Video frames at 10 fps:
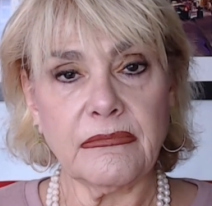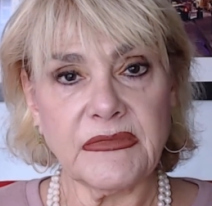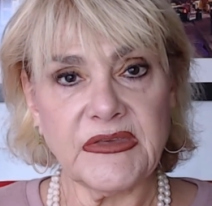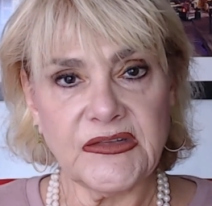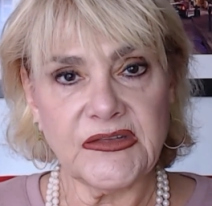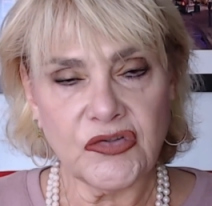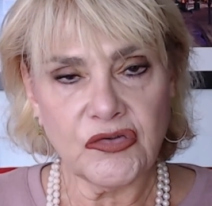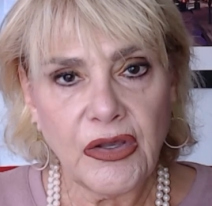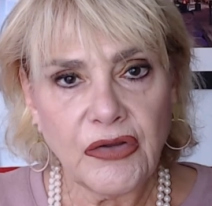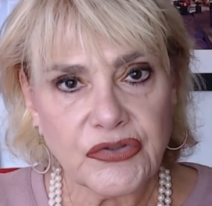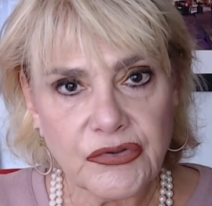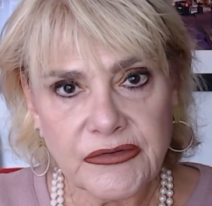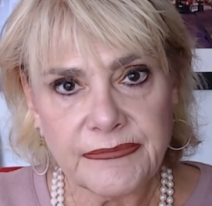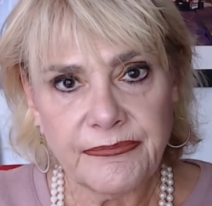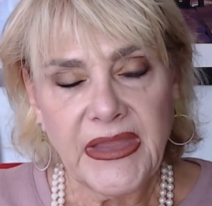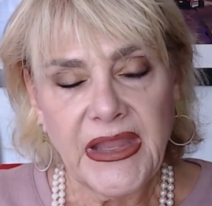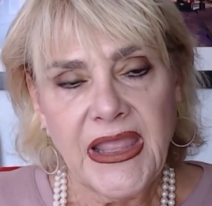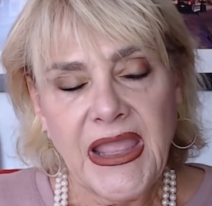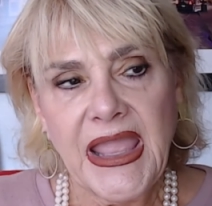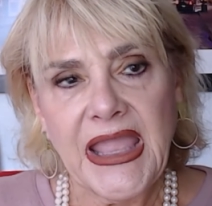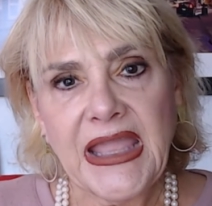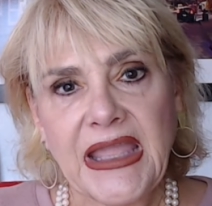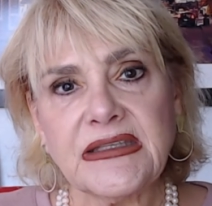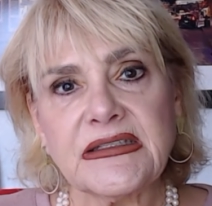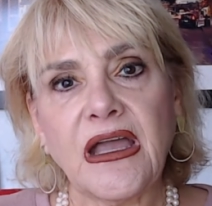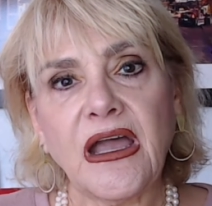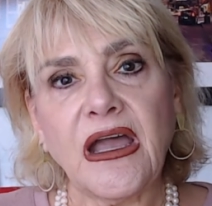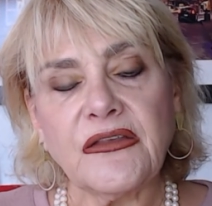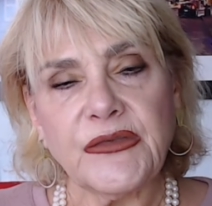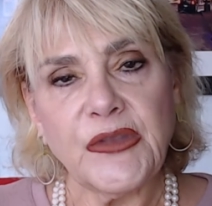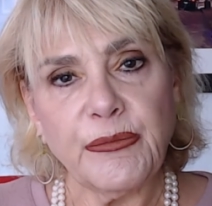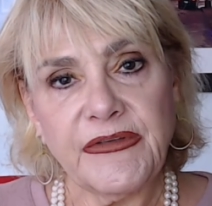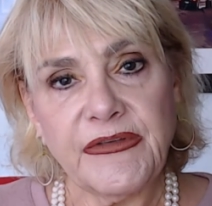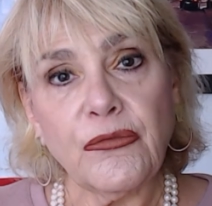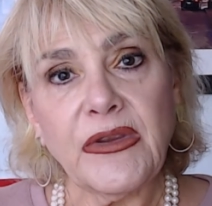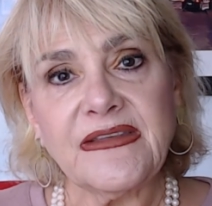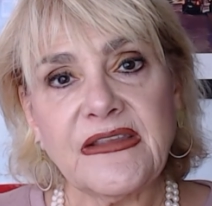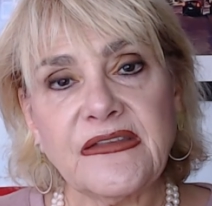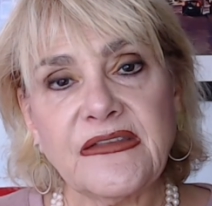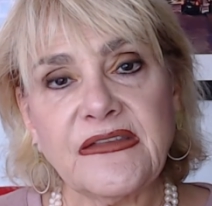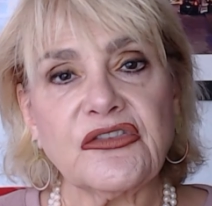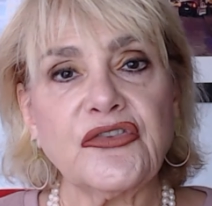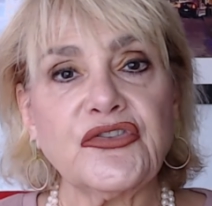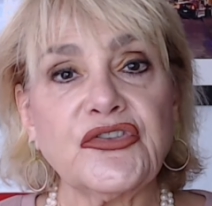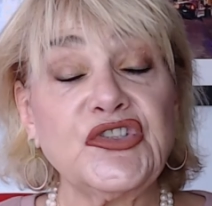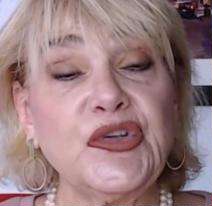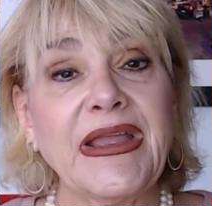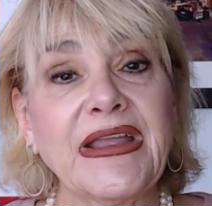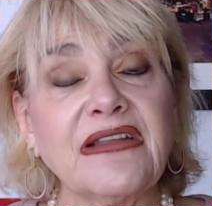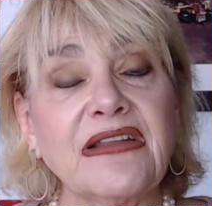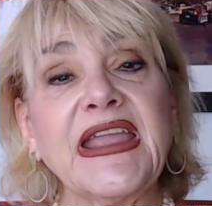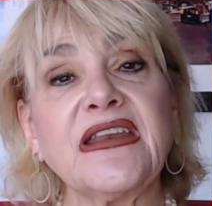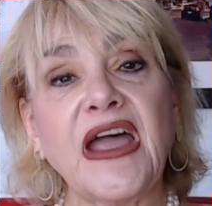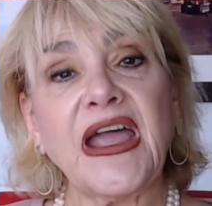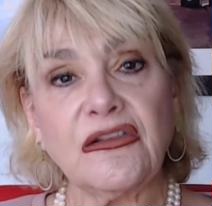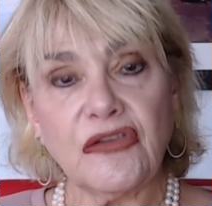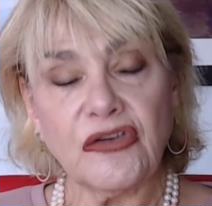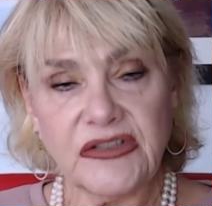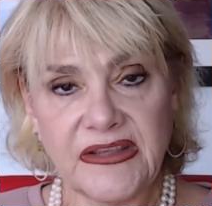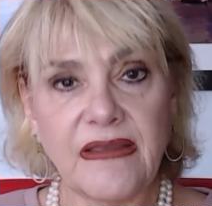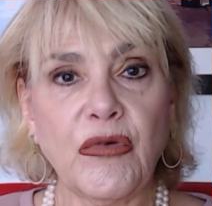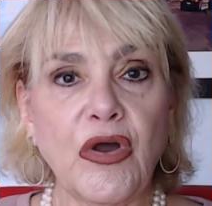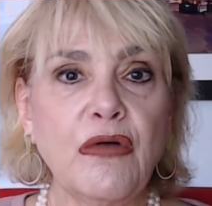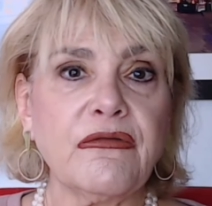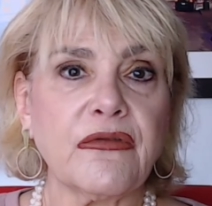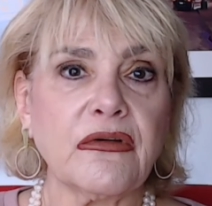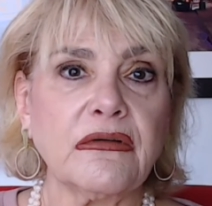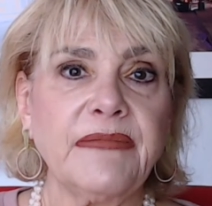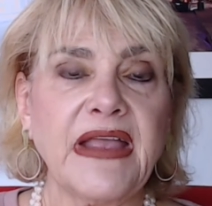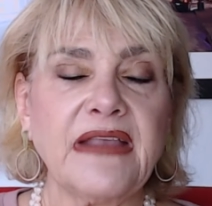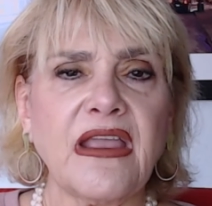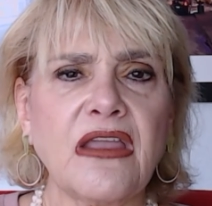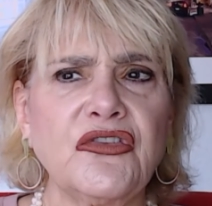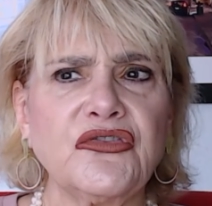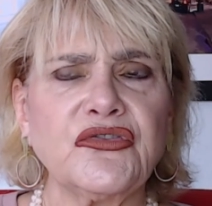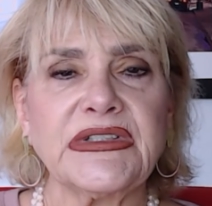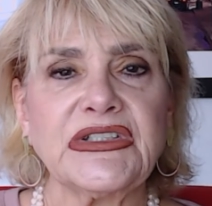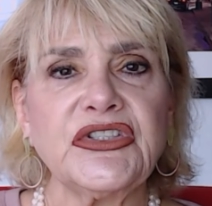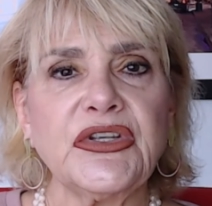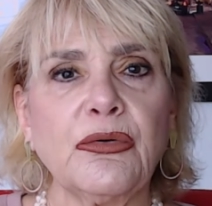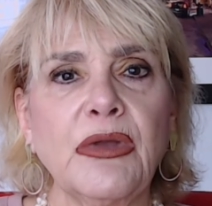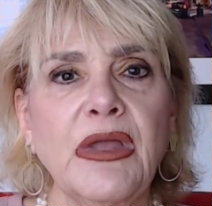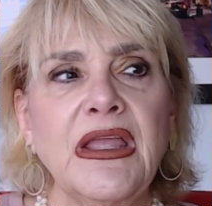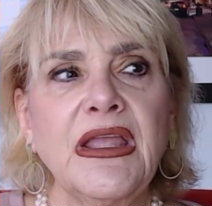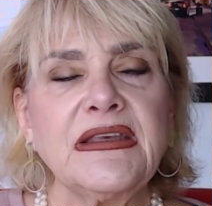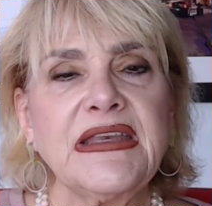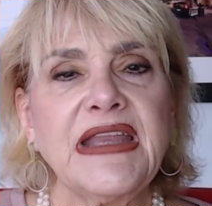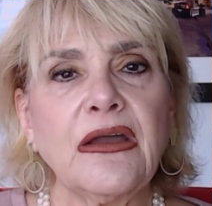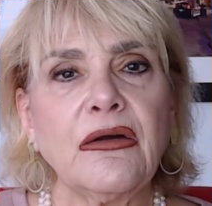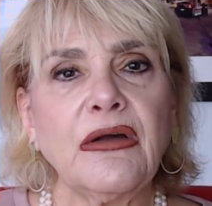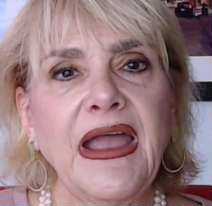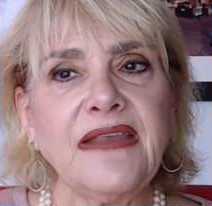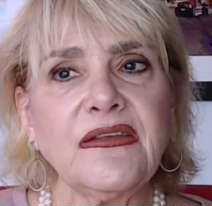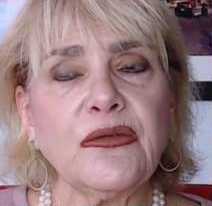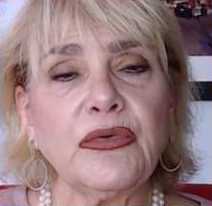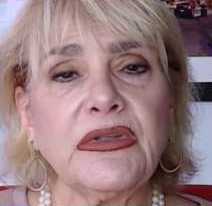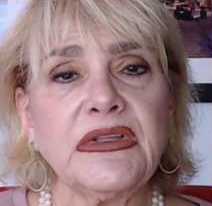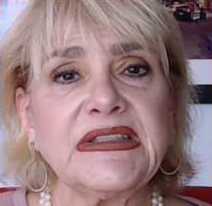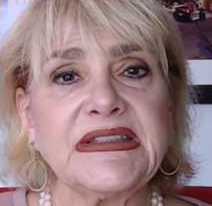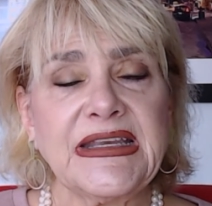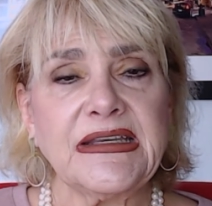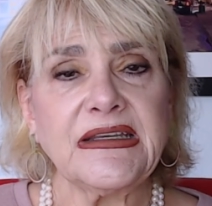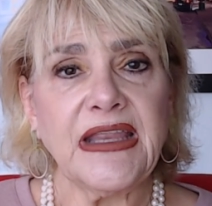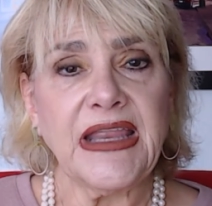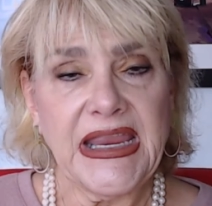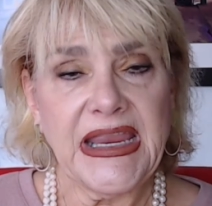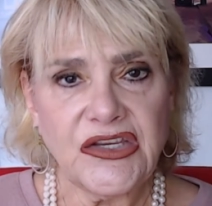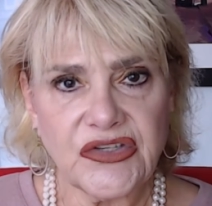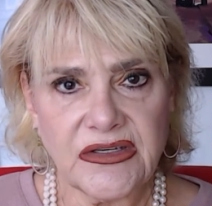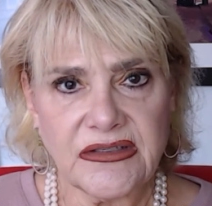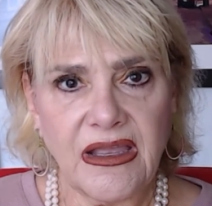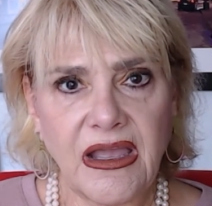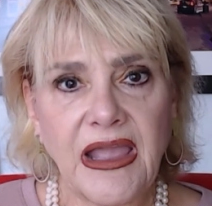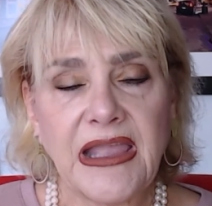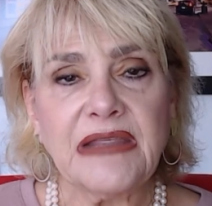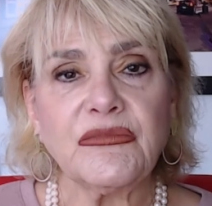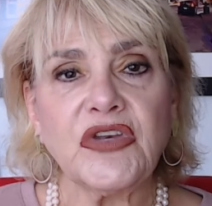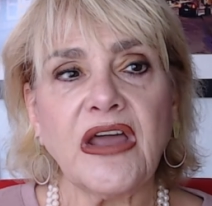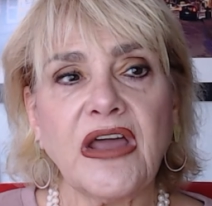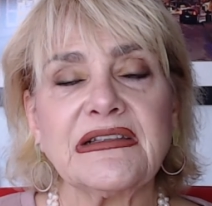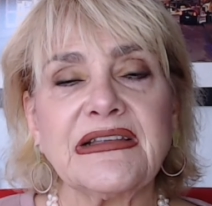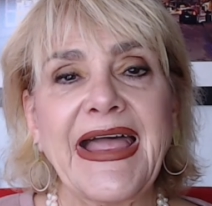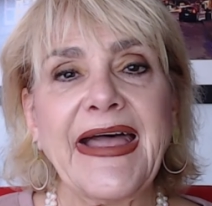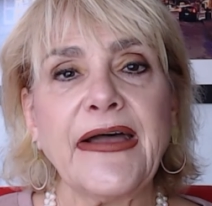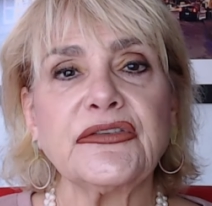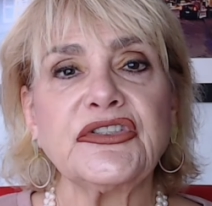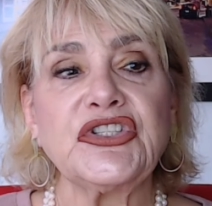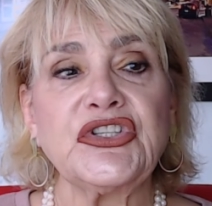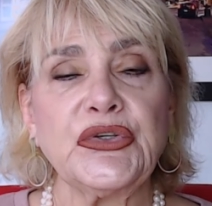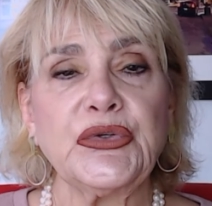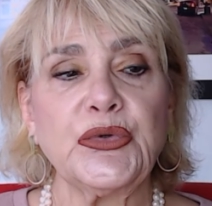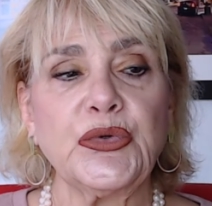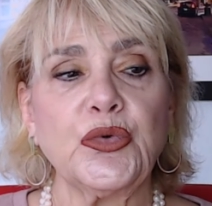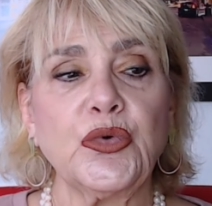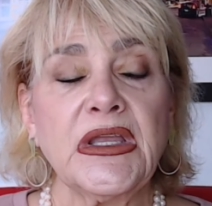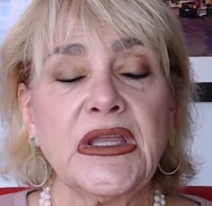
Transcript: disclosures. And so before I sent the disclosures to my client, I looked them over, as I usually do. Now, as a real estate agent, I am not allowed to